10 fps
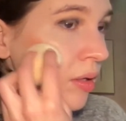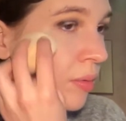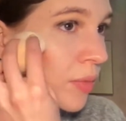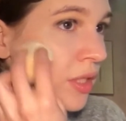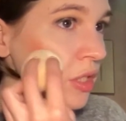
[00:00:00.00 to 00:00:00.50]

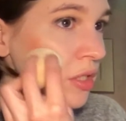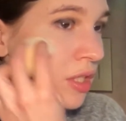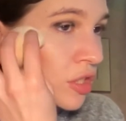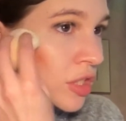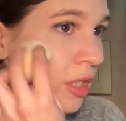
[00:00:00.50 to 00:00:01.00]
But this
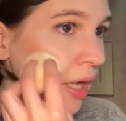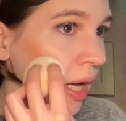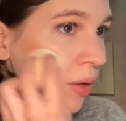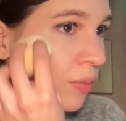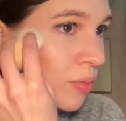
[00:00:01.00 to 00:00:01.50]
does sheer
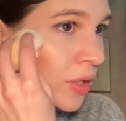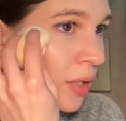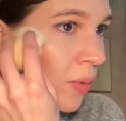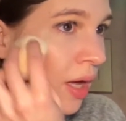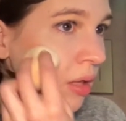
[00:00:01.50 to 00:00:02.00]
out pretty
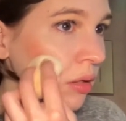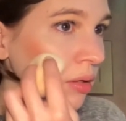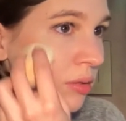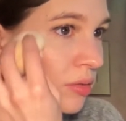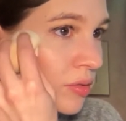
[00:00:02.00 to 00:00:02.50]
well,
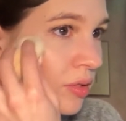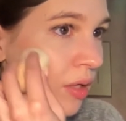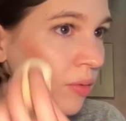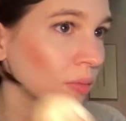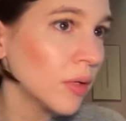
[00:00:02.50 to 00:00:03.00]

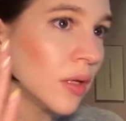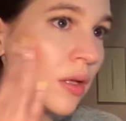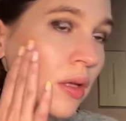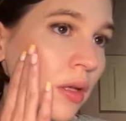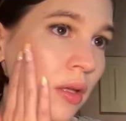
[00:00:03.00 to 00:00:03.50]
so
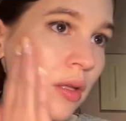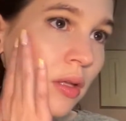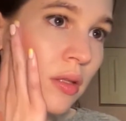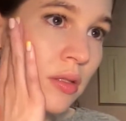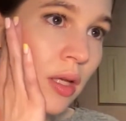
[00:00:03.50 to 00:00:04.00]

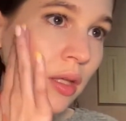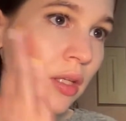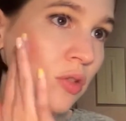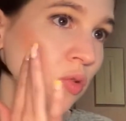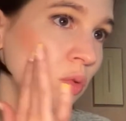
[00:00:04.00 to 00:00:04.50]
it's not
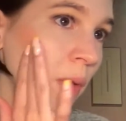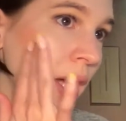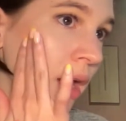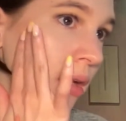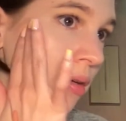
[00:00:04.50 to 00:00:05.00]
like too
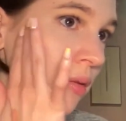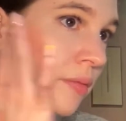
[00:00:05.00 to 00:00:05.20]
bad.